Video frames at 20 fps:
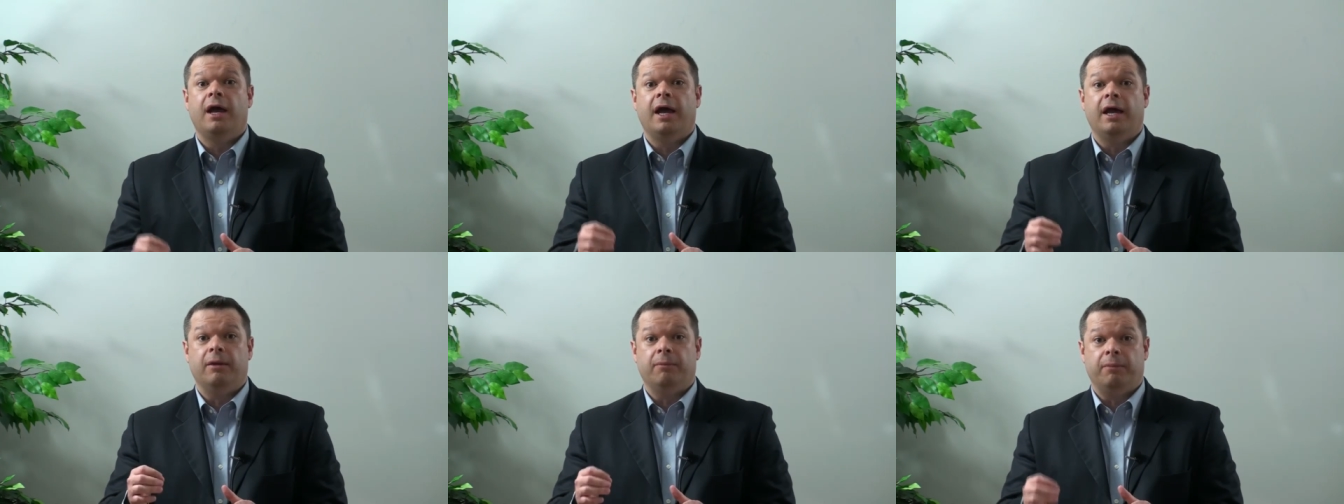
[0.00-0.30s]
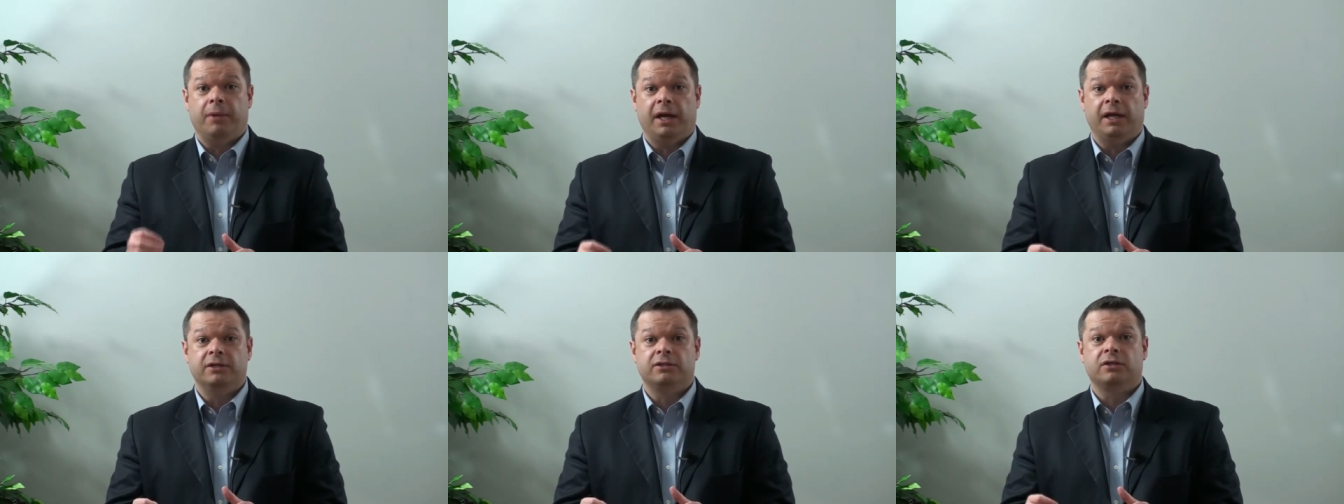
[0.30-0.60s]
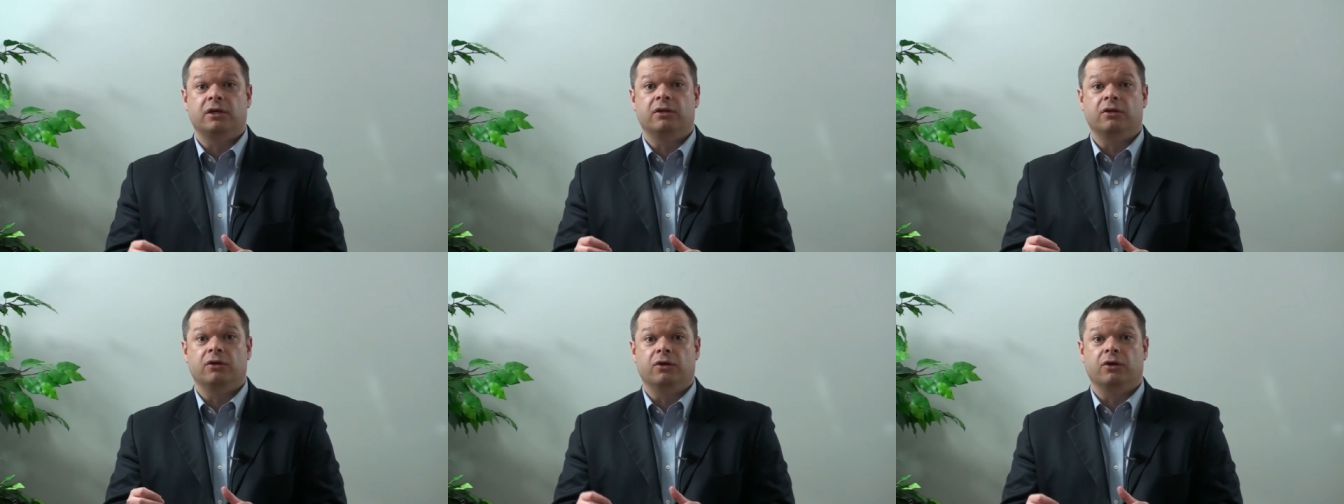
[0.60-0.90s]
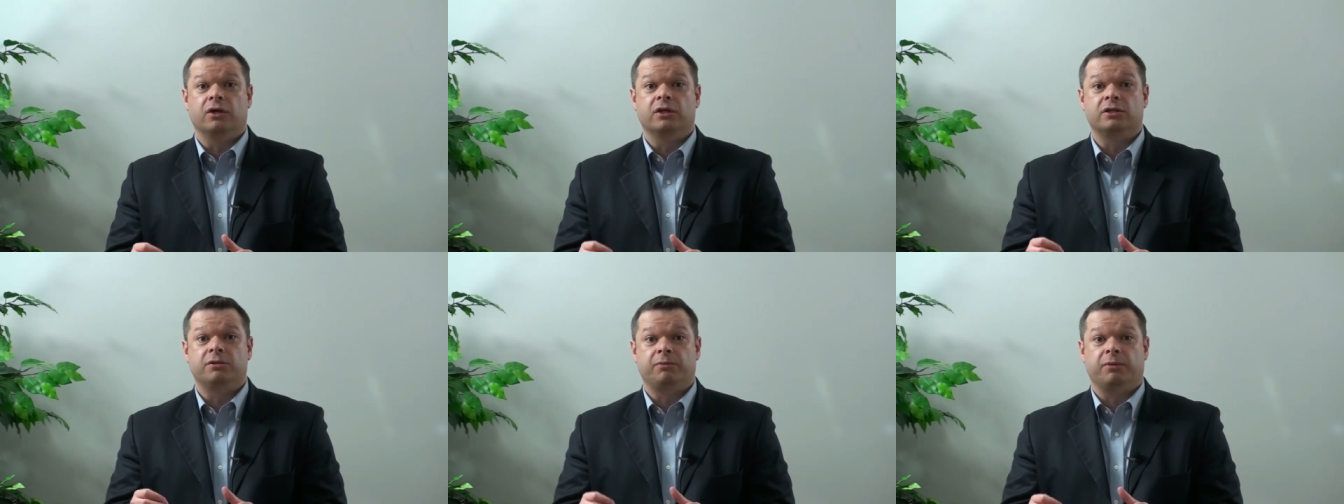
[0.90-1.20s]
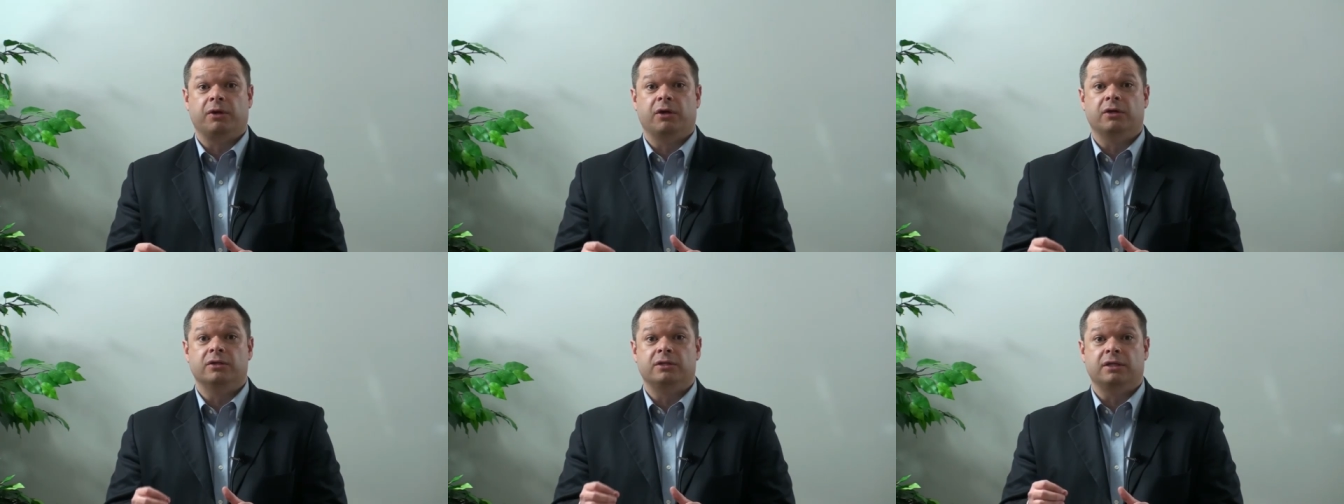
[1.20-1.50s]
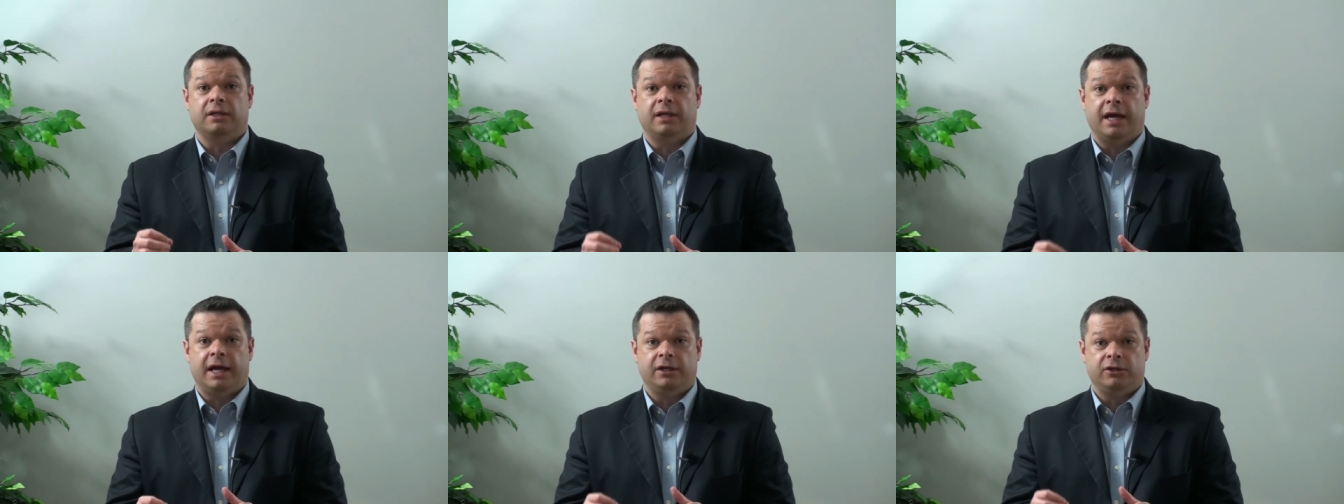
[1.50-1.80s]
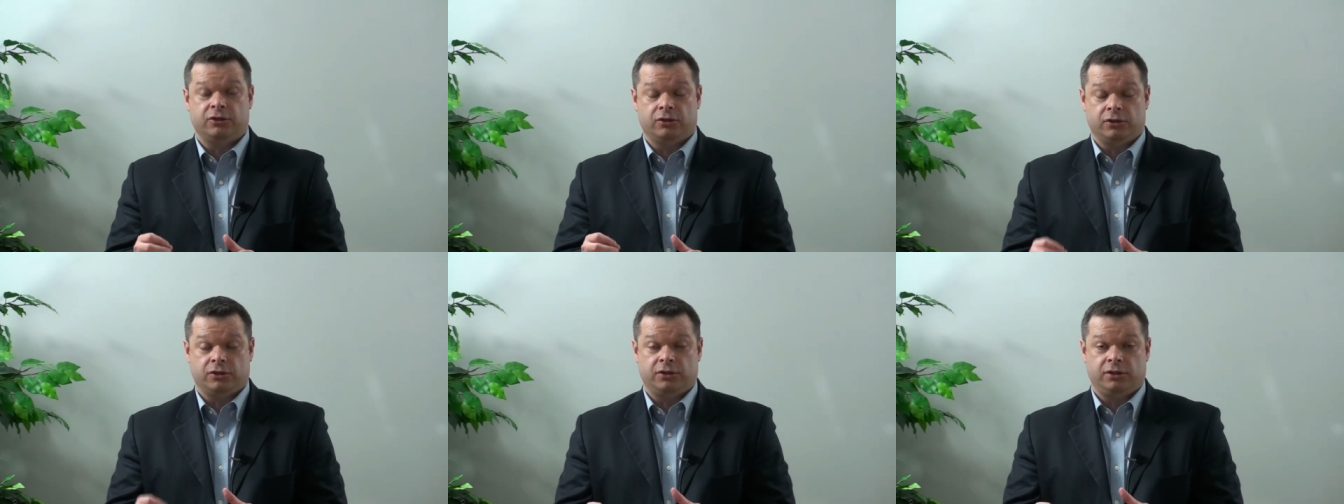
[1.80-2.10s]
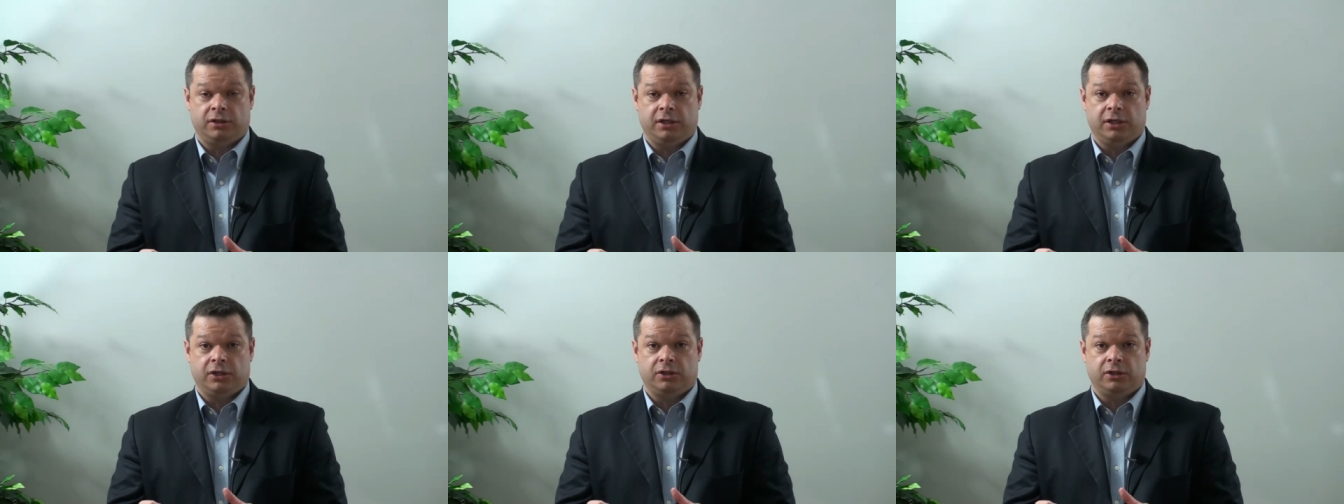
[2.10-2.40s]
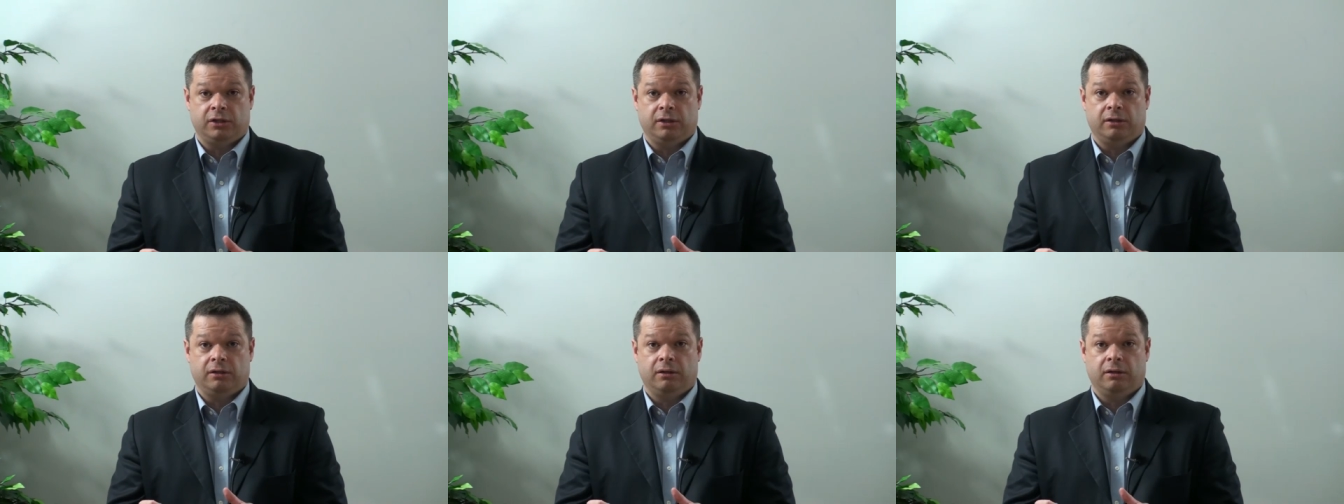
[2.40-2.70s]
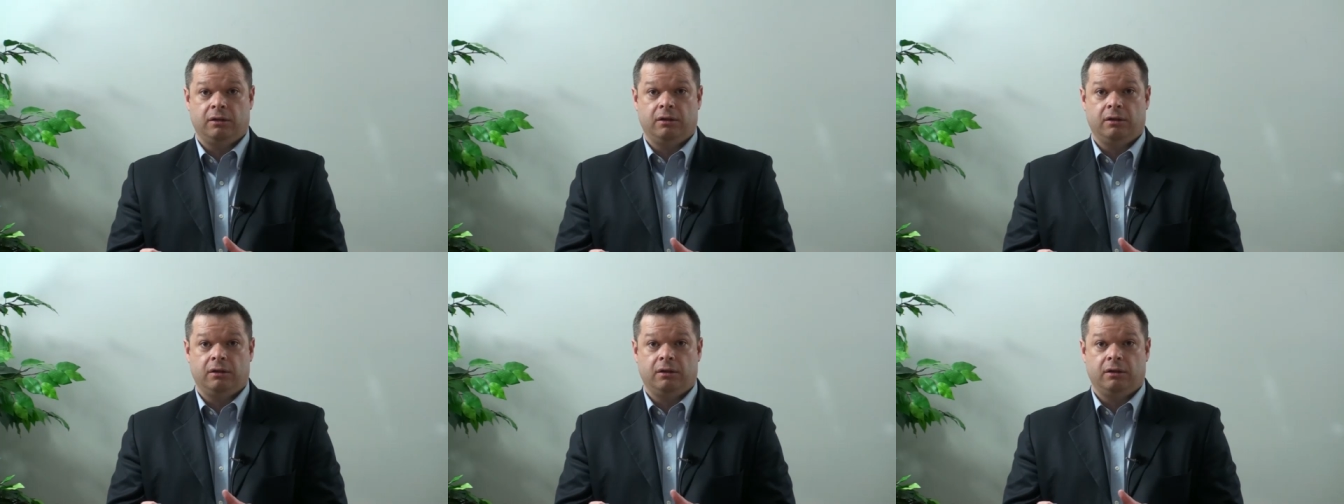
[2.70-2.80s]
and based on their experience in that jurisdiction.